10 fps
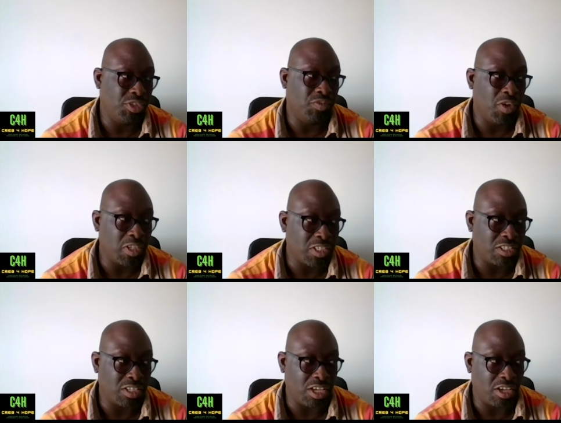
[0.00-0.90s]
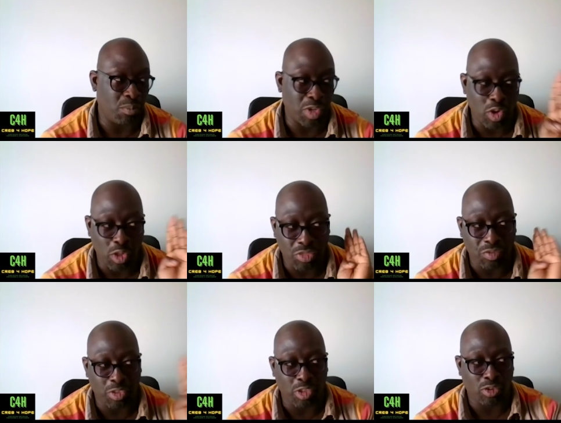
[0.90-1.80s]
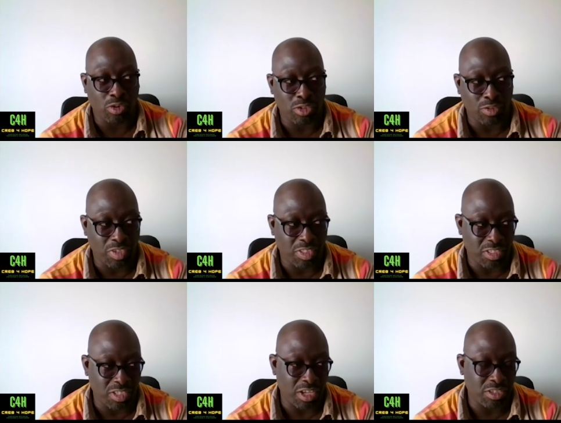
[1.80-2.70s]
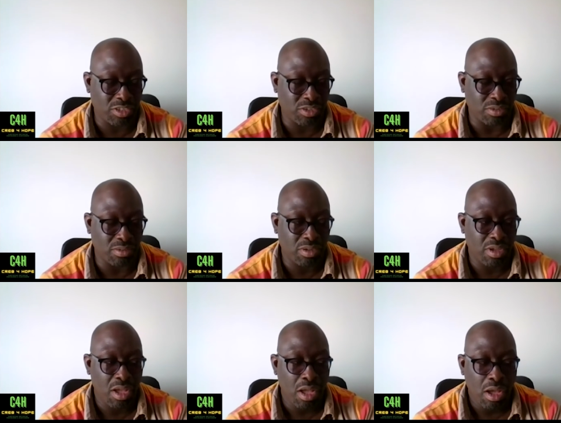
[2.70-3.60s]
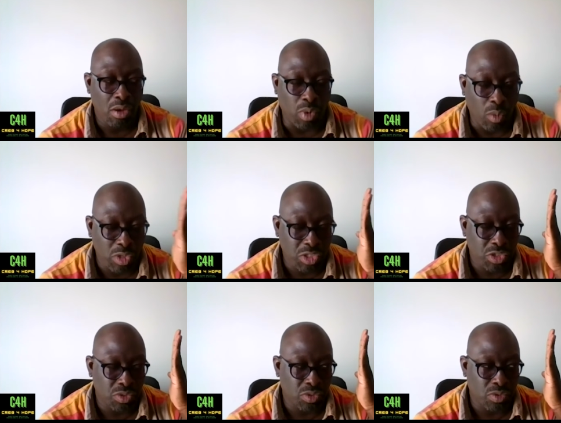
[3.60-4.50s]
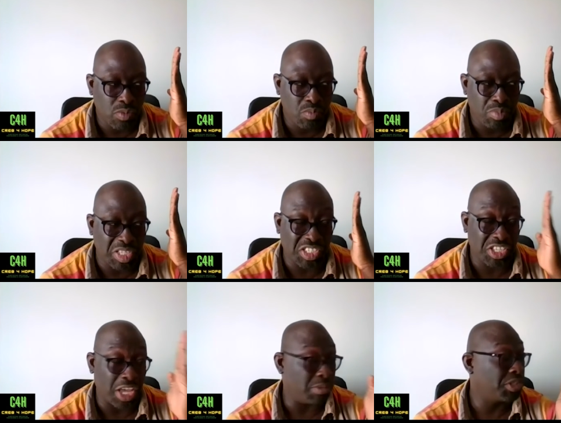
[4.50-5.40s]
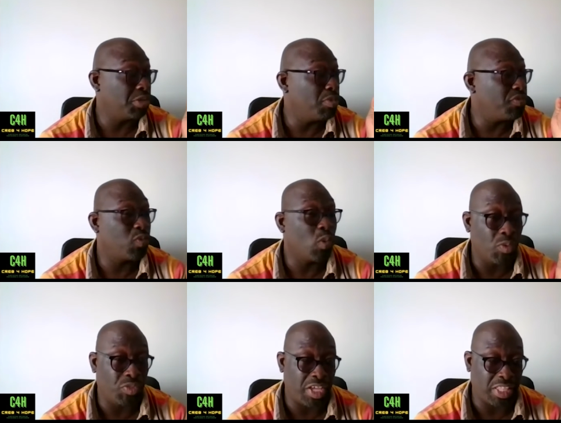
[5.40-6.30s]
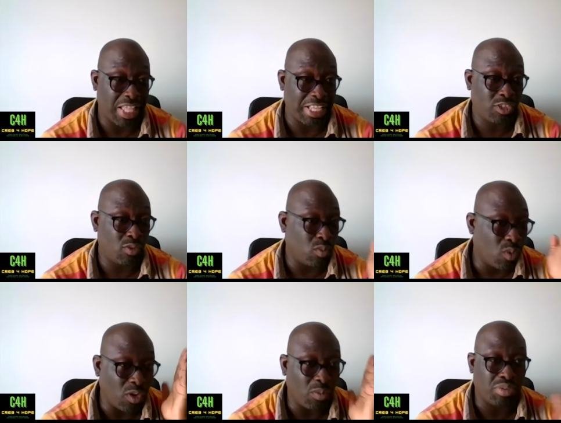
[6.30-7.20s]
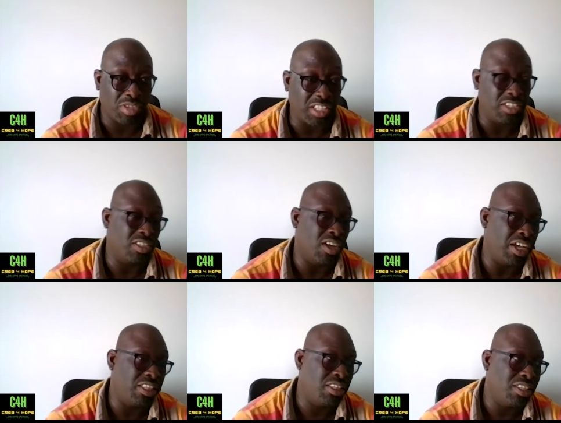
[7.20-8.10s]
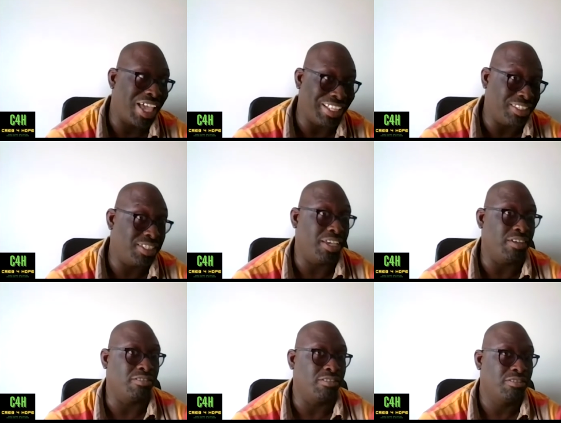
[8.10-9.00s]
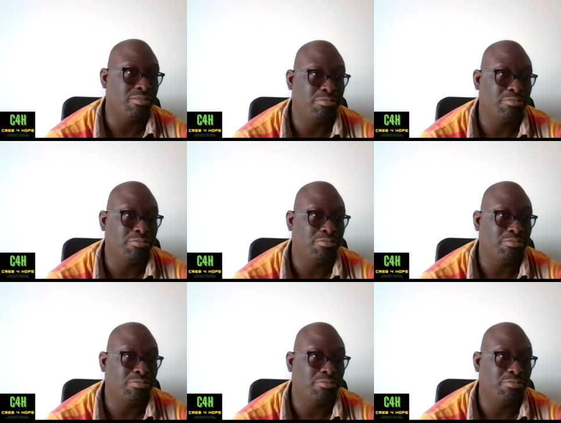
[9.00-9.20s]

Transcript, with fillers: university, I mean, going through the doors of the design school, what was your perception before then as to what product design entailed?